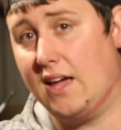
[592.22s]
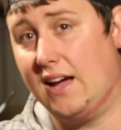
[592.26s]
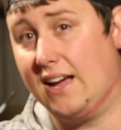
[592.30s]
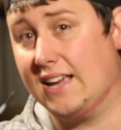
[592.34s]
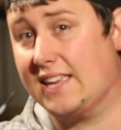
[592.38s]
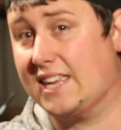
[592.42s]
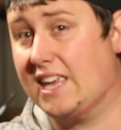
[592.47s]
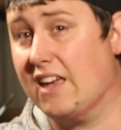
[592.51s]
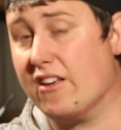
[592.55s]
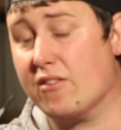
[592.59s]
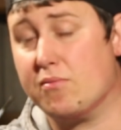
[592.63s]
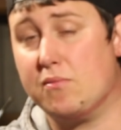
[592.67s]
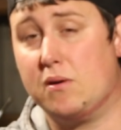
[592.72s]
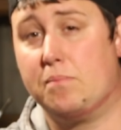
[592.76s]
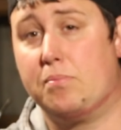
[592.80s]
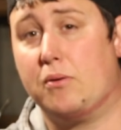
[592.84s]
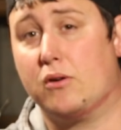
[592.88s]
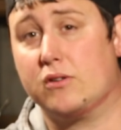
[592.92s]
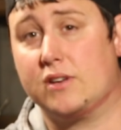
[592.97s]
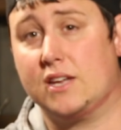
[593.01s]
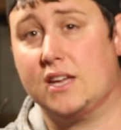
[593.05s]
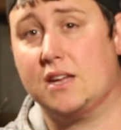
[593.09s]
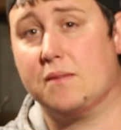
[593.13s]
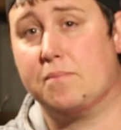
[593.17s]
it gives my
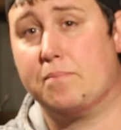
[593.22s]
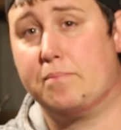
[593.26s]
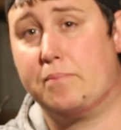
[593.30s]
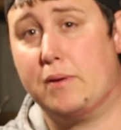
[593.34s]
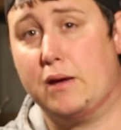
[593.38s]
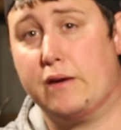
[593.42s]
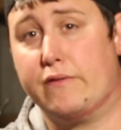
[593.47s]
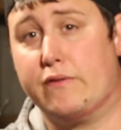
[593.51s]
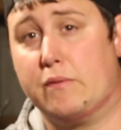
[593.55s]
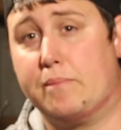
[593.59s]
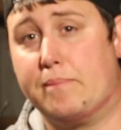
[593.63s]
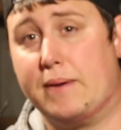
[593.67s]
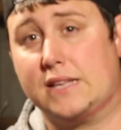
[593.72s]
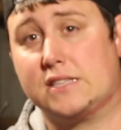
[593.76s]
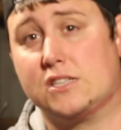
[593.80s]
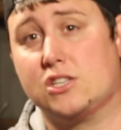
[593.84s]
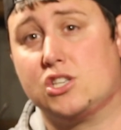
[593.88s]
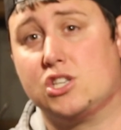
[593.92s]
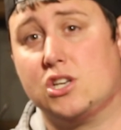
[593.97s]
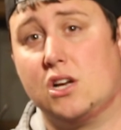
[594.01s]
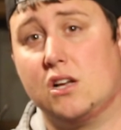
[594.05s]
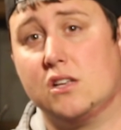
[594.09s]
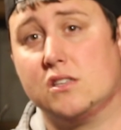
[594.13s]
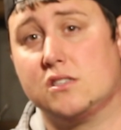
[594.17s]
body a bit of a
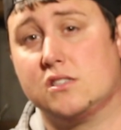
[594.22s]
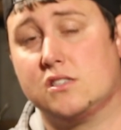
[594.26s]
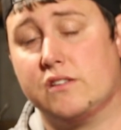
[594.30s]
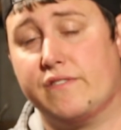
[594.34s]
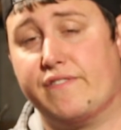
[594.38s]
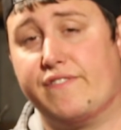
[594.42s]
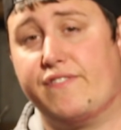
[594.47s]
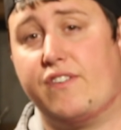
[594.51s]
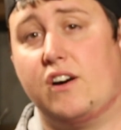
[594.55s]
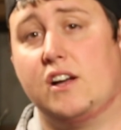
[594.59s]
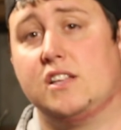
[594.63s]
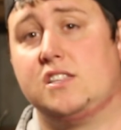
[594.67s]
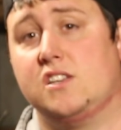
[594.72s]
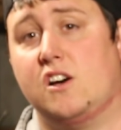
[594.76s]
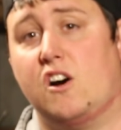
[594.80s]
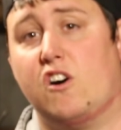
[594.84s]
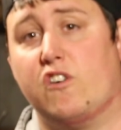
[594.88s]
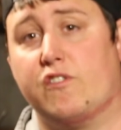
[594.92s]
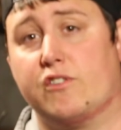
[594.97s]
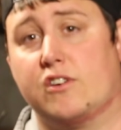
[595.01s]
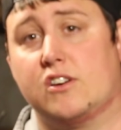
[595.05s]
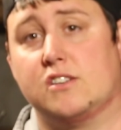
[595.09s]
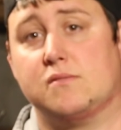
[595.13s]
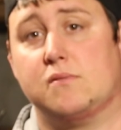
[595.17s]
better chance to fight it
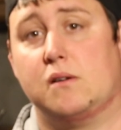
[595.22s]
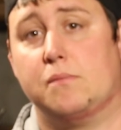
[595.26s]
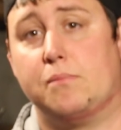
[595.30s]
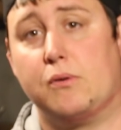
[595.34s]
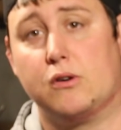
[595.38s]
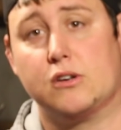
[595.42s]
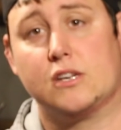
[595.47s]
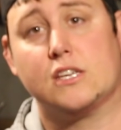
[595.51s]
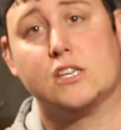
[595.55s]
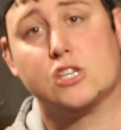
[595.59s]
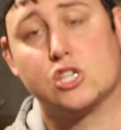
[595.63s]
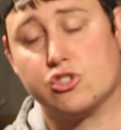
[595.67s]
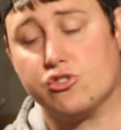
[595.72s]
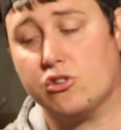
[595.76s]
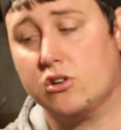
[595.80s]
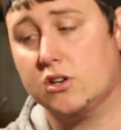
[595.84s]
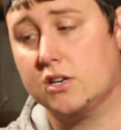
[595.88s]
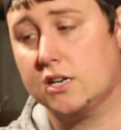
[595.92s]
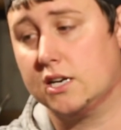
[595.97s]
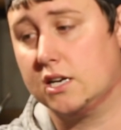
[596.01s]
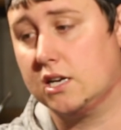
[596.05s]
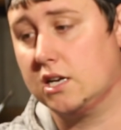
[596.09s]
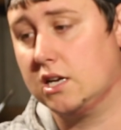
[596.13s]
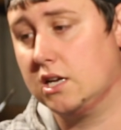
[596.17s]
off because my body is
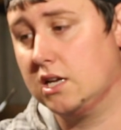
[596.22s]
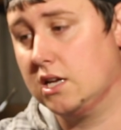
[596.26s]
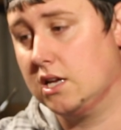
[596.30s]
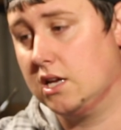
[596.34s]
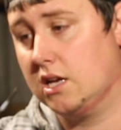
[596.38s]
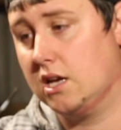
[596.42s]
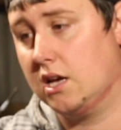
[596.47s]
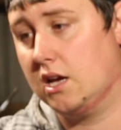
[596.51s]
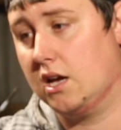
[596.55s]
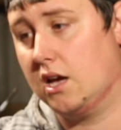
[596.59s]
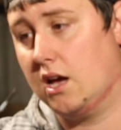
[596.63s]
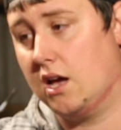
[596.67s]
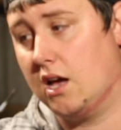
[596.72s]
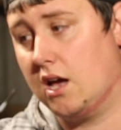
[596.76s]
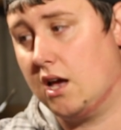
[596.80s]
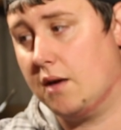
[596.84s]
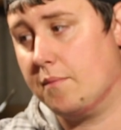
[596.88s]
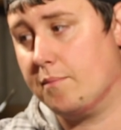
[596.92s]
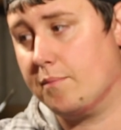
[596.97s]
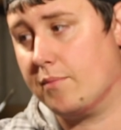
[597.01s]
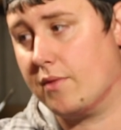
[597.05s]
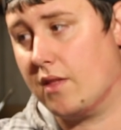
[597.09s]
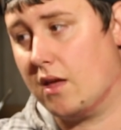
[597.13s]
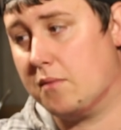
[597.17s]
stronger.
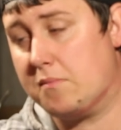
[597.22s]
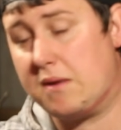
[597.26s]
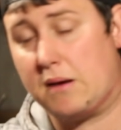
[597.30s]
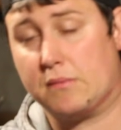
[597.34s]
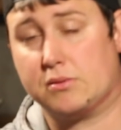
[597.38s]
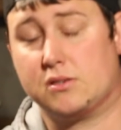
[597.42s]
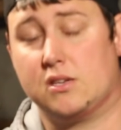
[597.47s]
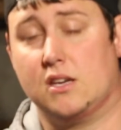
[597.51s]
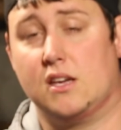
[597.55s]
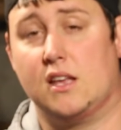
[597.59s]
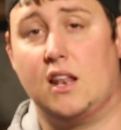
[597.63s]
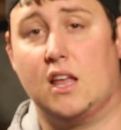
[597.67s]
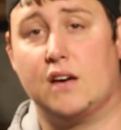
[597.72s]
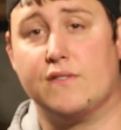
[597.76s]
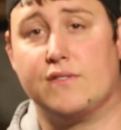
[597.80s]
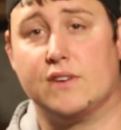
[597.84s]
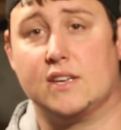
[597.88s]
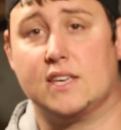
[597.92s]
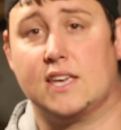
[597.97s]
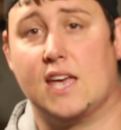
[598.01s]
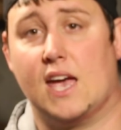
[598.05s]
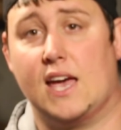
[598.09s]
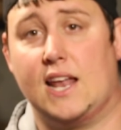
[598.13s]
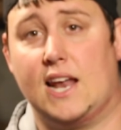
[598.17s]
I'm absolutely
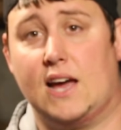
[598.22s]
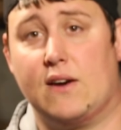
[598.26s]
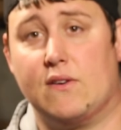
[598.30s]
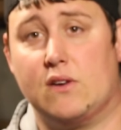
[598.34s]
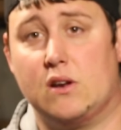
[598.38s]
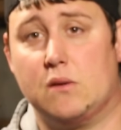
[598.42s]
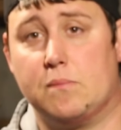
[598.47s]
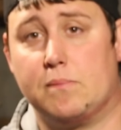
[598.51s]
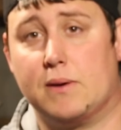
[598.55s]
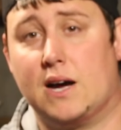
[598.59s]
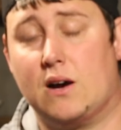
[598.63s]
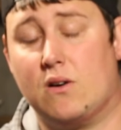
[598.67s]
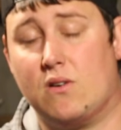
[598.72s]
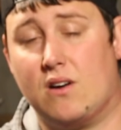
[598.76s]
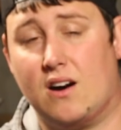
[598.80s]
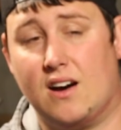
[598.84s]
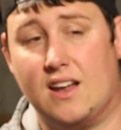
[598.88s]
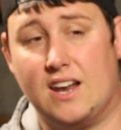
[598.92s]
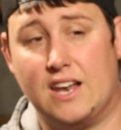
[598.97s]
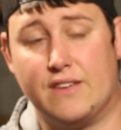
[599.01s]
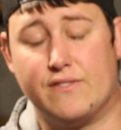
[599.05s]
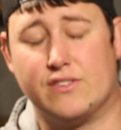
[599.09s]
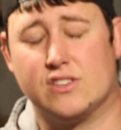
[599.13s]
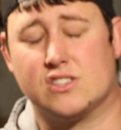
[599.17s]
loving getting out and about.
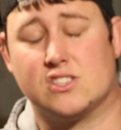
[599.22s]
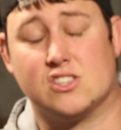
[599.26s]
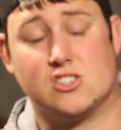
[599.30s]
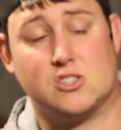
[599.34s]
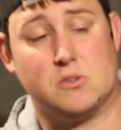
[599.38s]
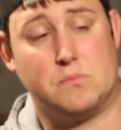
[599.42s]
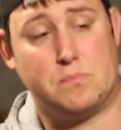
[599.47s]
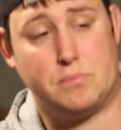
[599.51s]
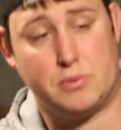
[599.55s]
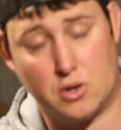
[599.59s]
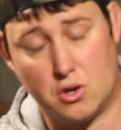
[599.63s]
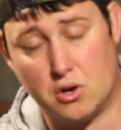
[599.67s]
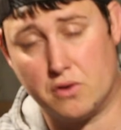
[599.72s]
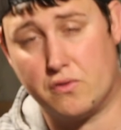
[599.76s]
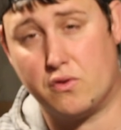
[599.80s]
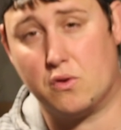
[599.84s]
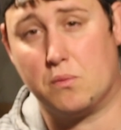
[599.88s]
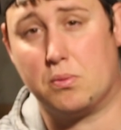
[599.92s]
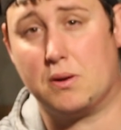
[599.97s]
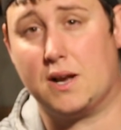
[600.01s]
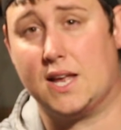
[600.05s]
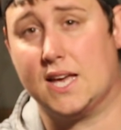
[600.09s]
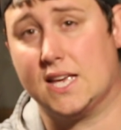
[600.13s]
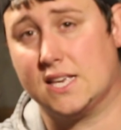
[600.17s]
I live in such a
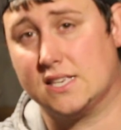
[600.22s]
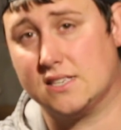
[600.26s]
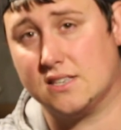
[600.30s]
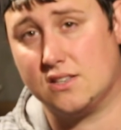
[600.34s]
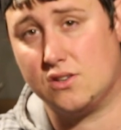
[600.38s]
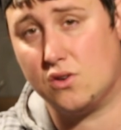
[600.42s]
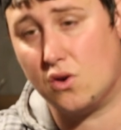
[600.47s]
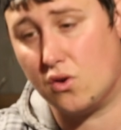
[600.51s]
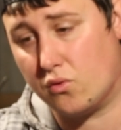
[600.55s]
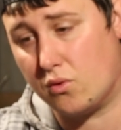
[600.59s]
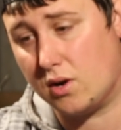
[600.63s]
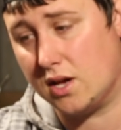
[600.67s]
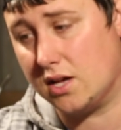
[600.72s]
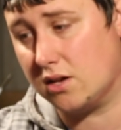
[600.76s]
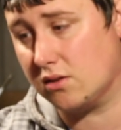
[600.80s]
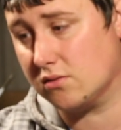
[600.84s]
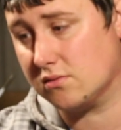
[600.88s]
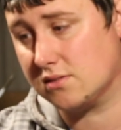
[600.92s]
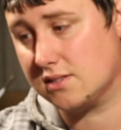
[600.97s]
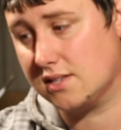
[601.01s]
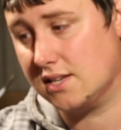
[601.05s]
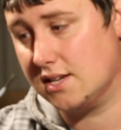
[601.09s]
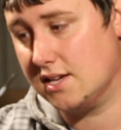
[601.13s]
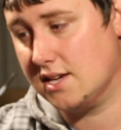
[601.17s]
beautiful place in North
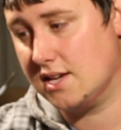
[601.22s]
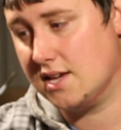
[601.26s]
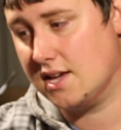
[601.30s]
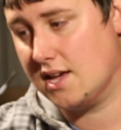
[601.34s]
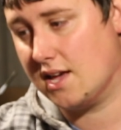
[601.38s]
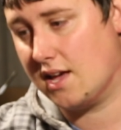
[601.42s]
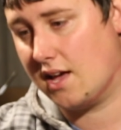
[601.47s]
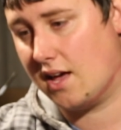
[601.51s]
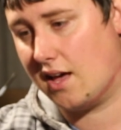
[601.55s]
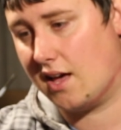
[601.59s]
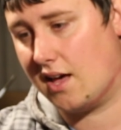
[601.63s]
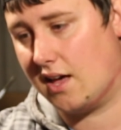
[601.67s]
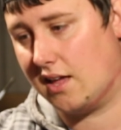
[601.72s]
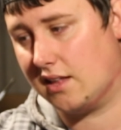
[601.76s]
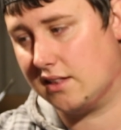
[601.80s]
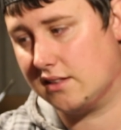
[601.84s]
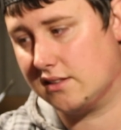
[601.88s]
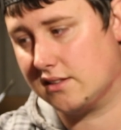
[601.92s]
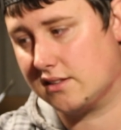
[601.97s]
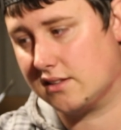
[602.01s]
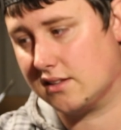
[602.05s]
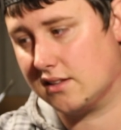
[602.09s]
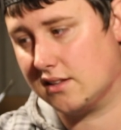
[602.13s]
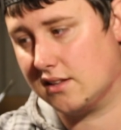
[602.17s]
Wales,
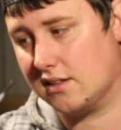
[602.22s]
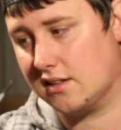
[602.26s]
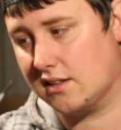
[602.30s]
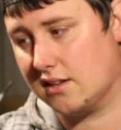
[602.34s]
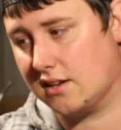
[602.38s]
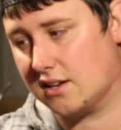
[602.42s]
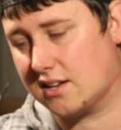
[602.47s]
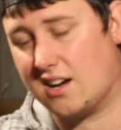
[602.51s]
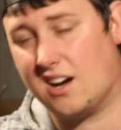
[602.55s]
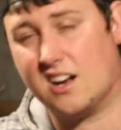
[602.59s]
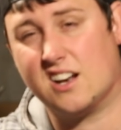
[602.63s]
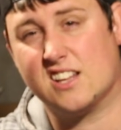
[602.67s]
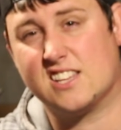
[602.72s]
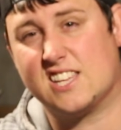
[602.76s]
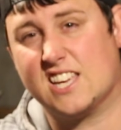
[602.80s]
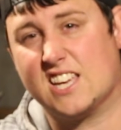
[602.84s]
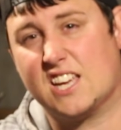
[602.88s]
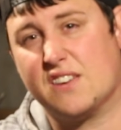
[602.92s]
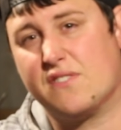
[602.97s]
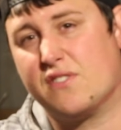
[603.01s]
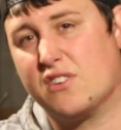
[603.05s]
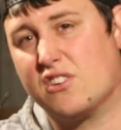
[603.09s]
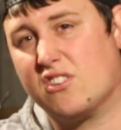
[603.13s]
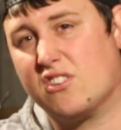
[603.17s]
and I kind of take it